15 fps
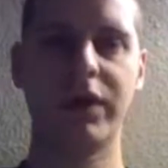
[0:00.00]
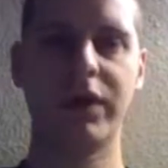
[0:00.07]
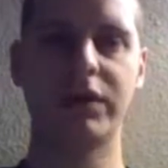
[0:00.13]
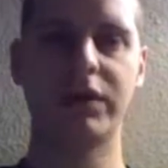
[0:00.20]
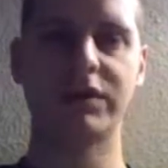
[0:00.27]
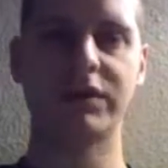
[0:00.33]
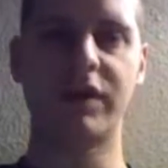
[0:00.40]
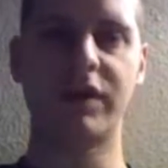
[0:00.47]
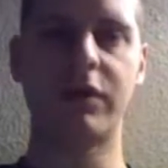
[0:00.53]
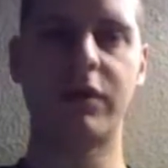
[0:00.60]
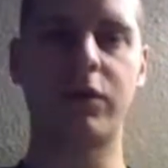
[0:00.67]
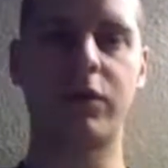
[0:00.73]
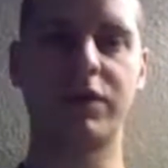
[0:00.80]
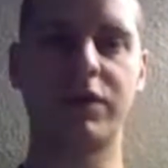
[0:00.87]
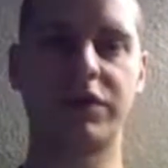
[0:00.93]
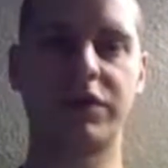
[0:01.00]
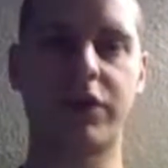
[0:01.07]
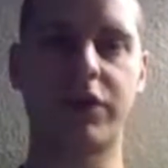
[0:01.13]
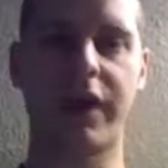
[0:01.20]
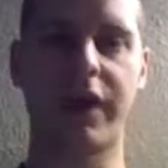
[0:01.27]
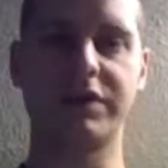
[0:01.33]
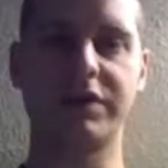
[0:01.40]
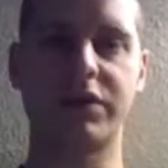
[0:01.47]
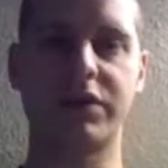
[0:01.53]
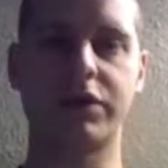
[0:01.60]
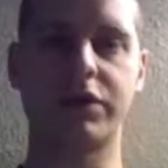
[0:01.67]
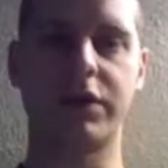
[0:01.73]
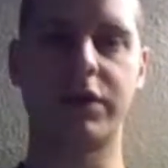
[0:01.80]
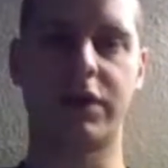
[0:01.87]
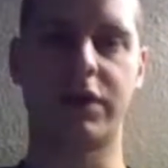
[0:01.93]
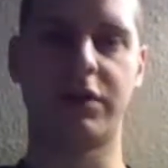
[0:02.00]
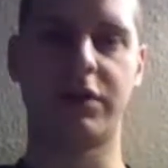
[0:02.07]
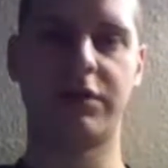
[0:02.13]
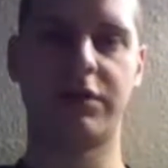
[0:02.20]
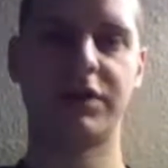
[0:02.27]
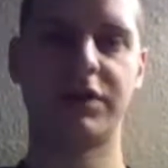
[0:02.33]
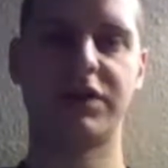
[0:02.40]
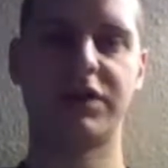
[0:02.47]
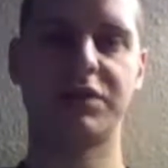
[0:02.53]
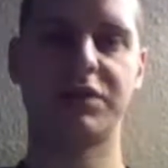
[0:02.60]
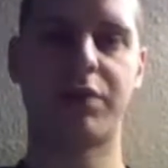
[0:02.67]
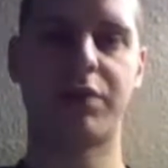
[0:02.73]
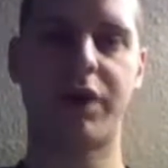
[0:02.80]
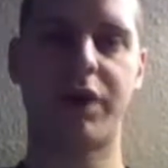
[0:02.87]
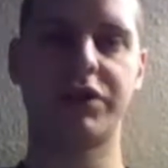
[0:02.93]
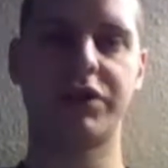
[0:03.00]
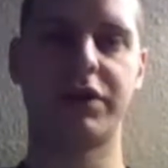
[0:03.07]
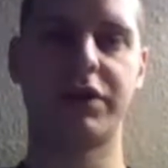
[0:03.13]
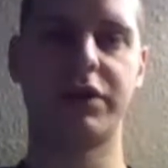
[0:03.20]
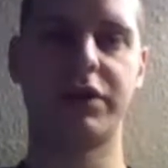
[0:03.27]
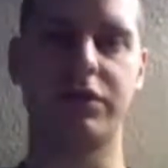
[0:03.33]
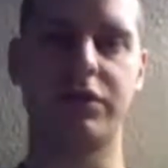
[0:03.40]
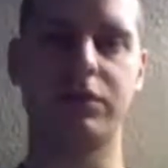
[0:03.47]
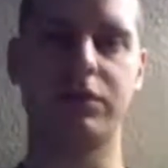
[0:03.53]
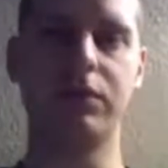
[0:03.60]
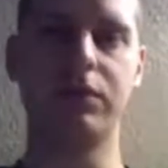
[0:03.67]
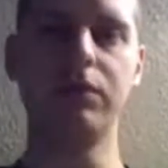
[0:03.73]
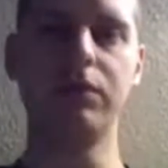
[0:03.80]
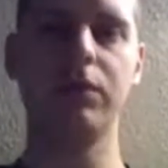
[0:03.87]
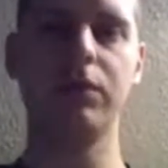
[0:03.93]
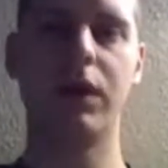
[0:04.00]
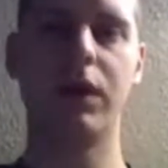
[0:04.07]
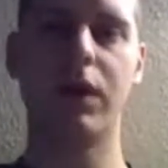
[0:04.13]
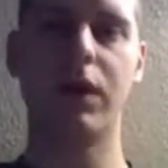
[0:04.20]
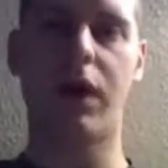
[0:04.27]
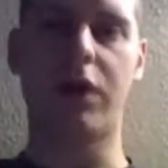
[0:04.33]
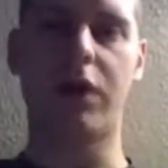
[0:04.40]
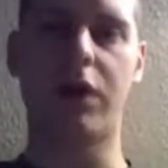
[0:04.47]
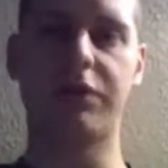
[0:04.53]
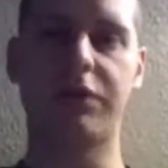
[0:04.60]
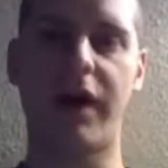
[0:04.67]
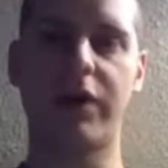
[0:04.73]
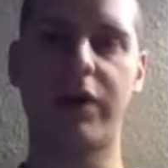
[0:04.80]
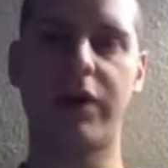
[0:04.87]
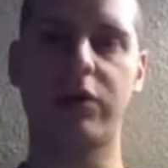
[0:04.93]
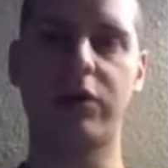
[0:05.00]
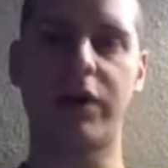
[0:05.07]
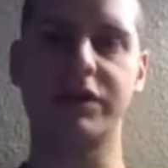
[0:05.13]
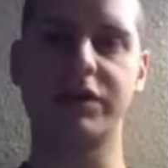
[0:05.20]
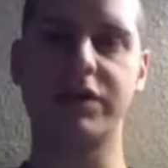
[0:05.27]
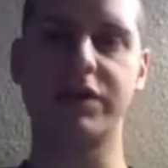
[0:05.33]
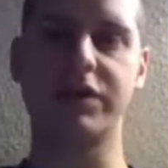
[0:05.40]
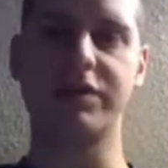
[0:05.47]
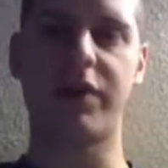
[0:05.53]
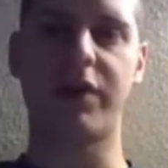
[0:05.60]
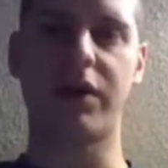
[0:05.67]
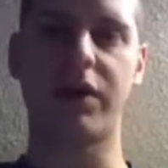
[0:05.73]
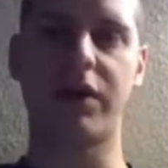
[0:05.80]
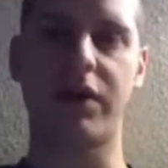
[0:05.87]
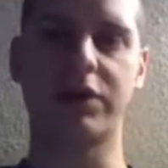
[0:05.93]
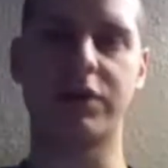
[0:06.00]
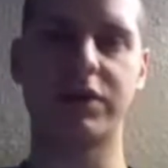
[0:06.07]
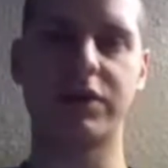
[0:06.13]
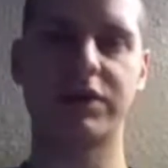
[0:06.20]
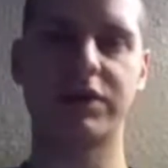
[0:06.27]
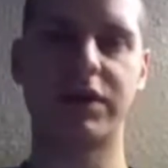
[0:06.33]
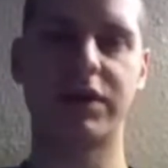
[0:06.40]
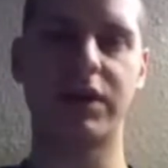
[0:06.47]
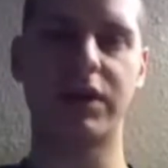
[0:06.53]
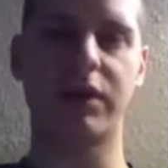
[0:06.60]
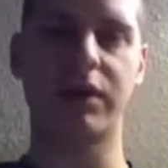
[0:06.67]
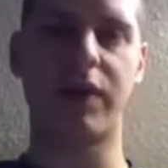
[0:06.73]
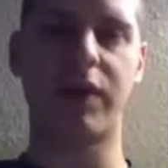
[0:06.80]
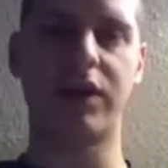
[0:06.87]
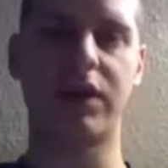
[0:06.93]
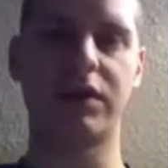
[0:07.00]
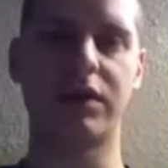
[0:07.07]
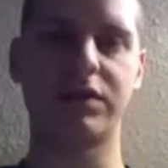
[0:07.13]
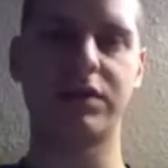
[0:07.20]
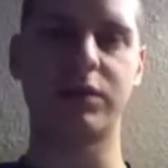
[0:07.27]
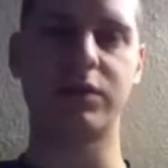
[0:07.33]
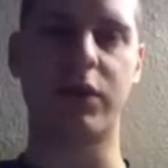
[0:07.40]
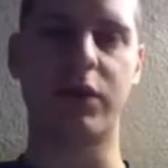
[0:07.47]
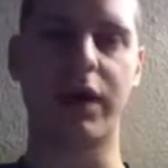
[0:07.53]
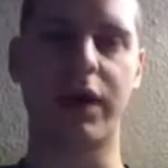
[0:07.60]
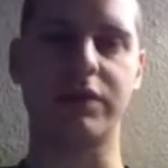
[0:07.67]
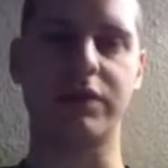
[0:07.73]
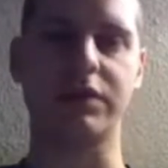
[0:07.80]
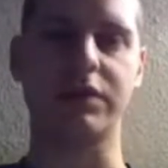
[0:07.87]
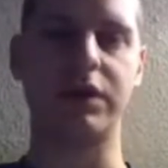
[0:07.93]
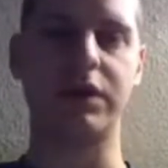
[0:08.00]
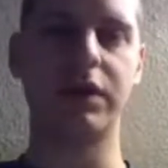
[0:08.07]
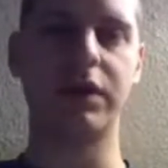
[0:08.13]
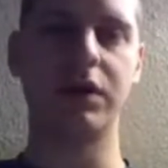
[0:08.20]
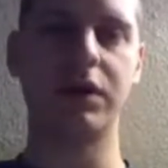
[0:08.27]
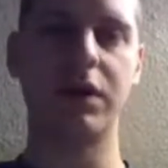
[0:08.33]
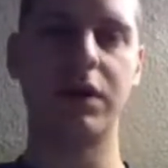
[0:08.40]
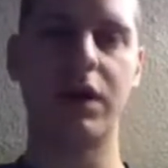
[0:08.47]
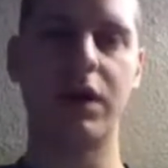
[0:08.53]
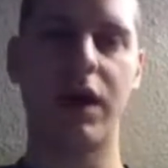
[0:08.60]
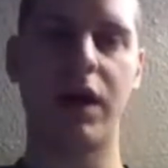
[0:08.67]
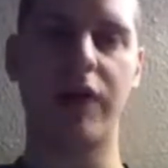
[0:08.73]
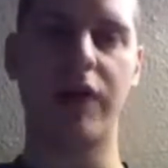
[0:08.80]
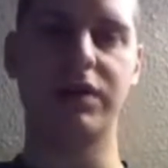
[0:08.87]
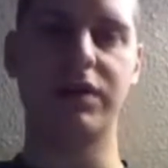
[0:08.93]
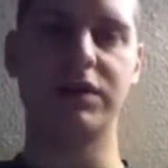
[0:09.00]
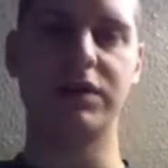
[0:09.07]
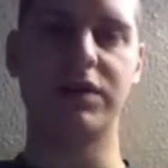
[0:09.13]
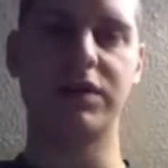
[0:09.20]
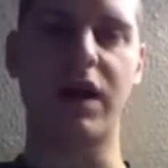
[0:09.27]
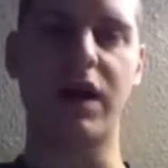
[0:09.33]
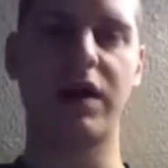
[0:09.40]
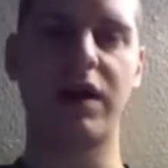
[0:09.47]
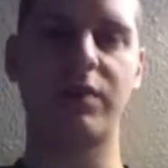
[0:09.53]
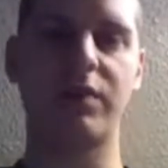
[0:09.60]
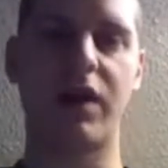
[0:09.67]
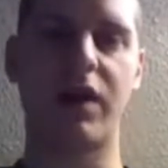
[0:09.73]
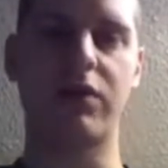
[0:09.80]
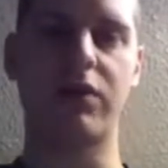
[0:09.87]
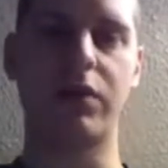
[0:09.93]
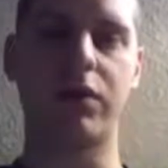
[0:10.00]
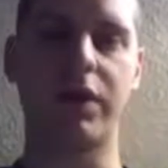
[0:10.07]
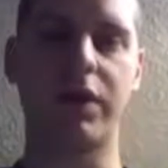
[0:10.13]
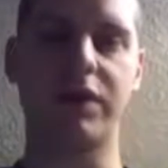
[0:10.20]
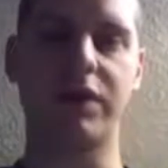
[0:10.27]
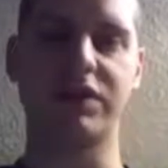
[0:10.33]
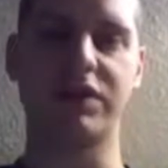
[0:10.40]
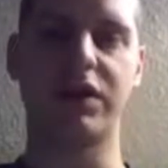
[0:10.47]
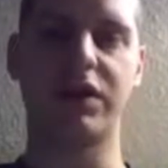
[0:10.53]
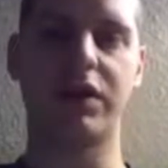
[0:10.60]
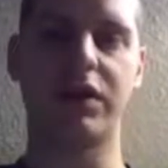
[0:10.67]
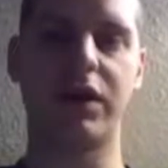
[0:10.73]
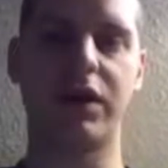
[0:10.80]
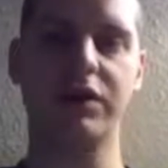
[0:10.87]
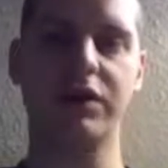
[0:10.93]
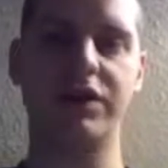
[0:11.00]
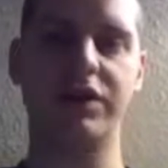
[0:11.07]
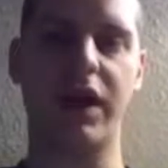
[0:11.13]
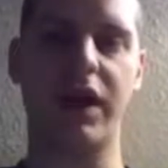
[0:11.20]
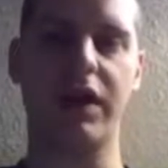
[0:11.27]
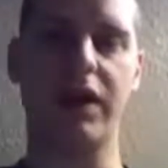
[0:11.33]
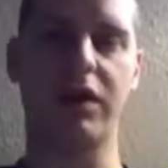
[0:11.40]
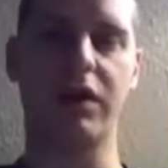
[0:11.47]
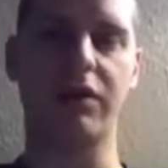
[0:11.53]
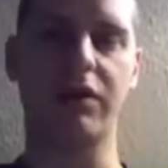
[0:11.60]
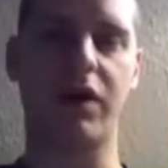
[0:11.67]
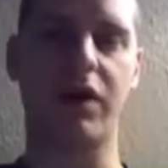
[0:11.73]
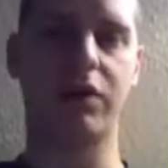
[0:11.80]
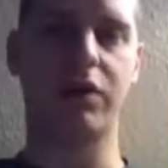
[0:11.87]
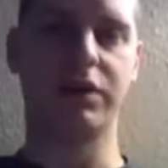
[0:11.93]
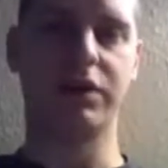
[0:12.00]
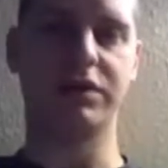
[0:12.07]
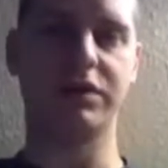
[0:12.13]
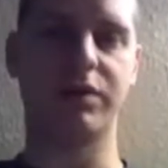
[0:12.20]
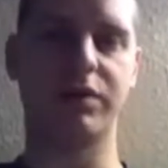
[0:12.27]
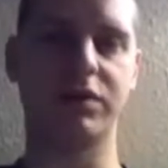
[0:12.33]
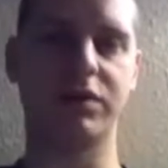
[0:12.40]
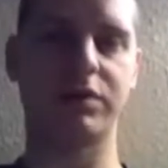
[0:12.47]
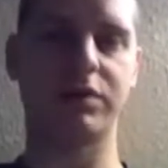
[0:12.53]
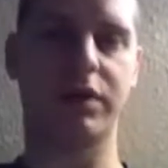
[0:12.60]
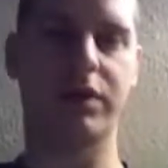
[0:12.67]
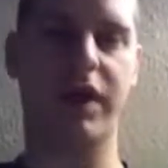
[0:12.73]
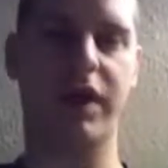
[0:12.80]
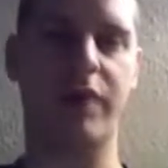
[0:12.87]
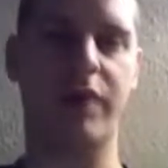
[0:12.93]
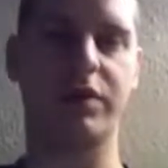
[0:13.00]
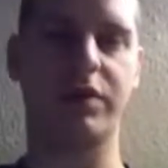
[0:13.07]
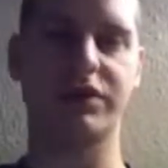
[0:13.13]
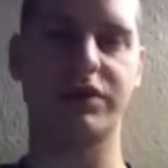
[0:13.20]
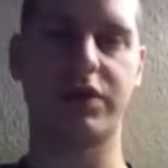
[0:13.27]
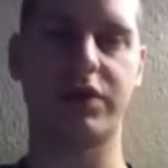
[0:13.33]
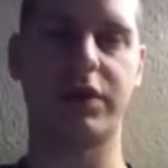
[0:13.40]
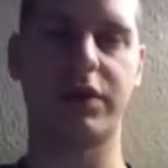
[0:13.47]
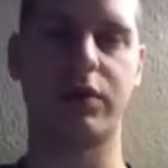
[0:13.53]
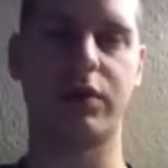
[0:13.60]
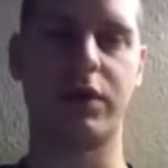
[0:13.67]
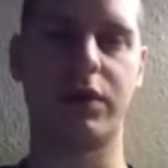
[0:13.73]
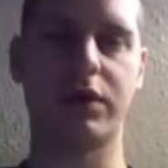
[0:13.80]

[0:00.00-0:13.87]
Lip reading: Week 7 was a transition into Physics Project 2. Our final questions about electricity and magnetism were answered. At this time, everyone has a good understanding of how a disposable camera circuit